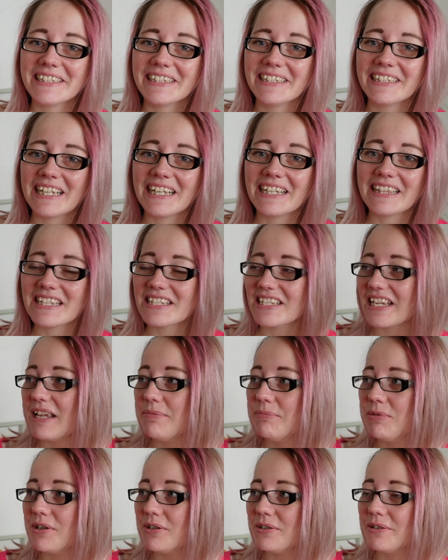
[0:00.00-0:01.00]
like the
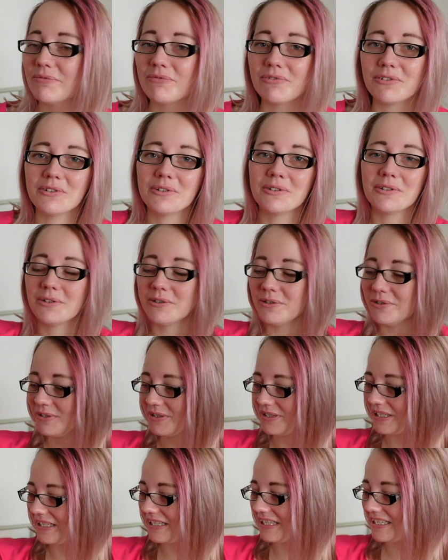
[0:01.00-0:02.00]
same yarn for
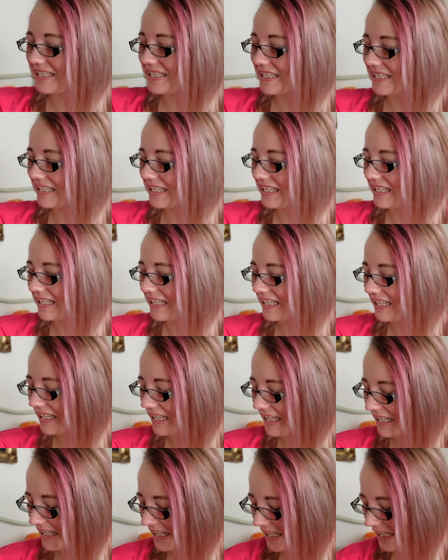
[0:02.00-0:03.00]
that is
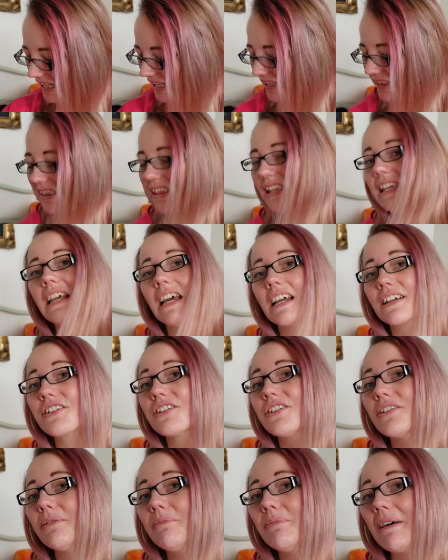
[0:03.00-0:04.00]
in the
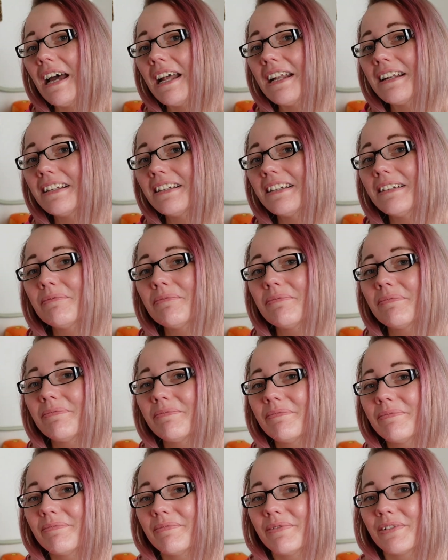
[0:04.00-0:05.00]
actual pattern,
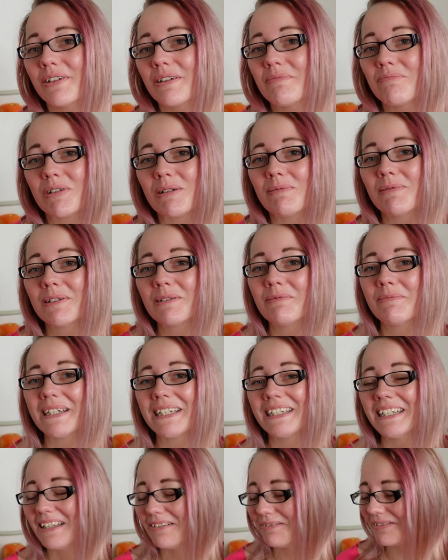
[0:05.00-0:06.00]
so I'm probably gonna make
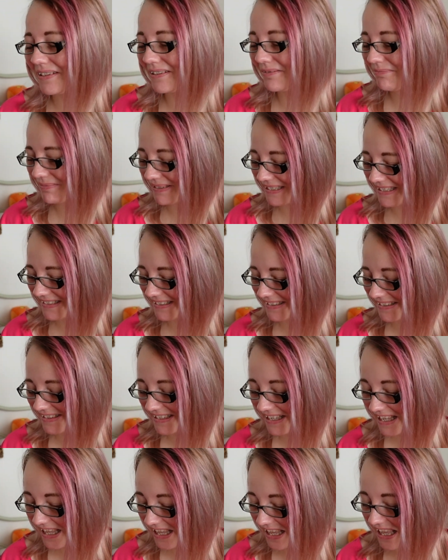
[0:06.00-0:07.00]
another one because
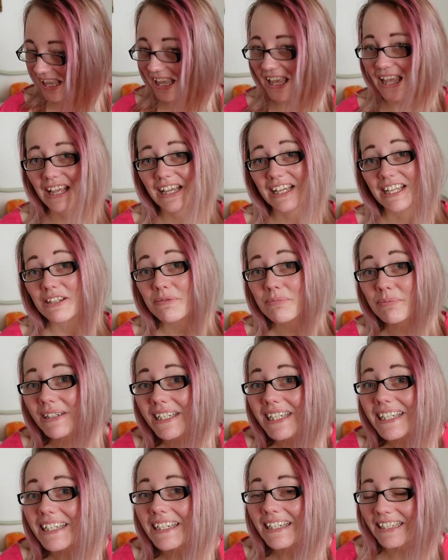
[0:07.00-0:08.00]
it's
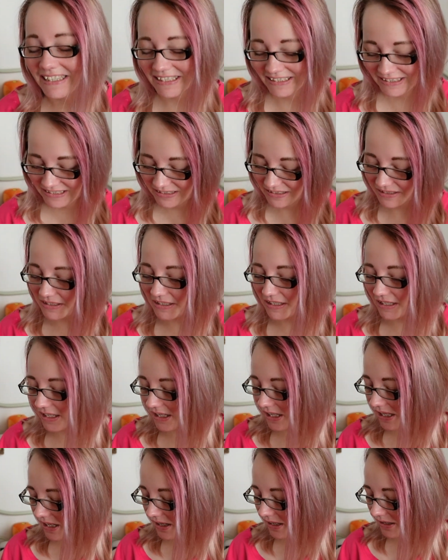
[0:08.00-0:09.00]
pretty.
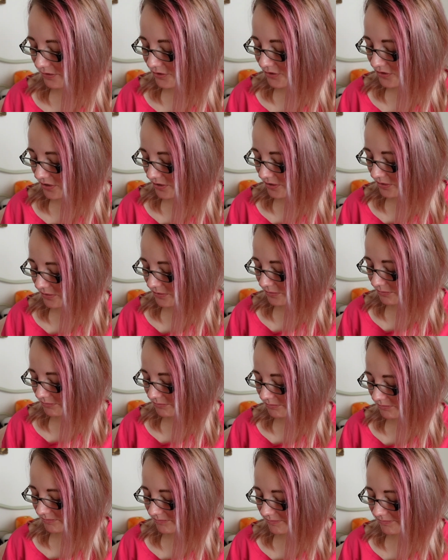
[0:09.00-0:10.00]
Also,
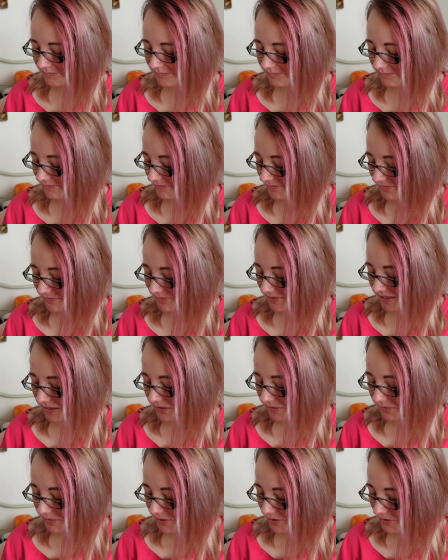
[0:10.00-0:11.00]
I
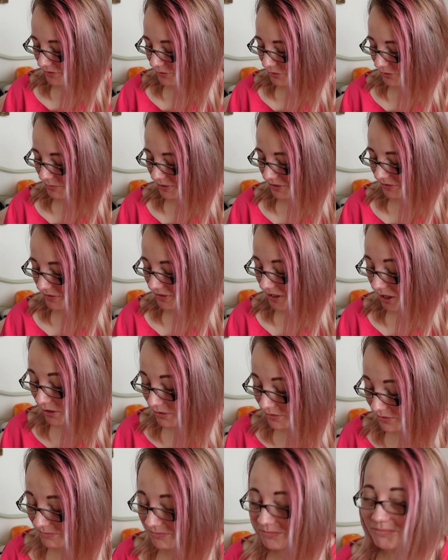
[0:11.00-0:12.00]
know it's gonna do me good.
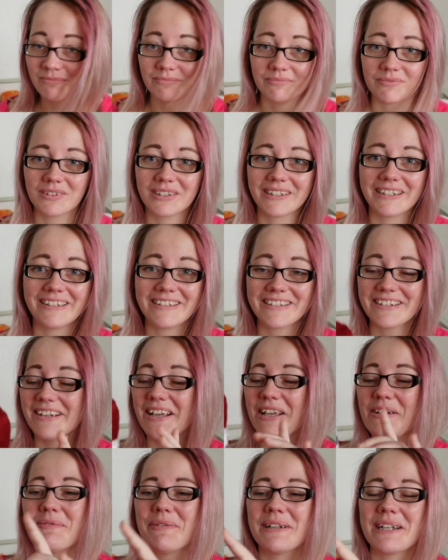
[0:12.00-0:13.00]
Also,
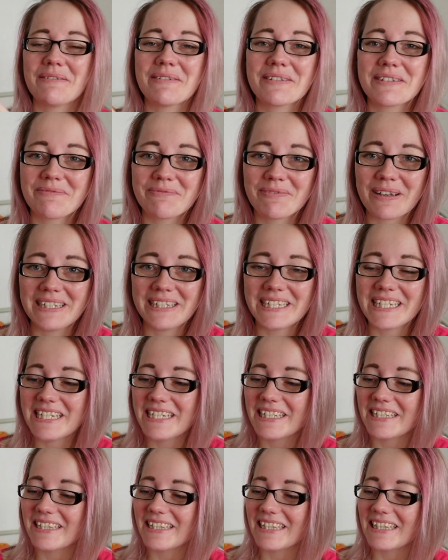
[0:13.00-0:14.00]
when I was
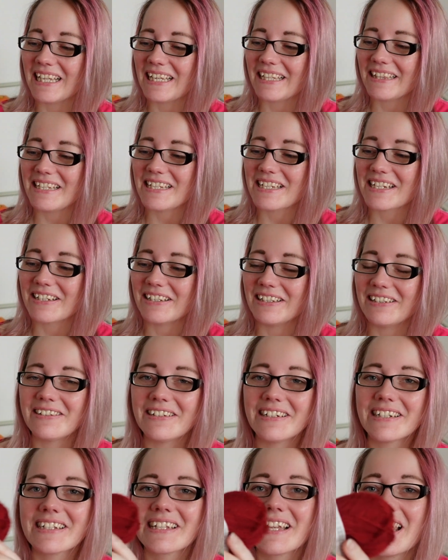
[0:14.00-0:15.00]
finding like these
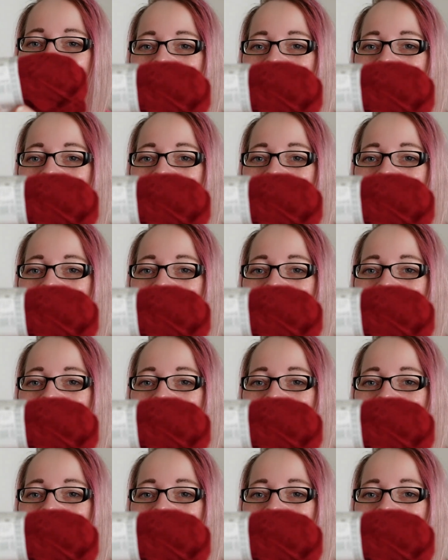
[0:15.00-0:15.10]
colors,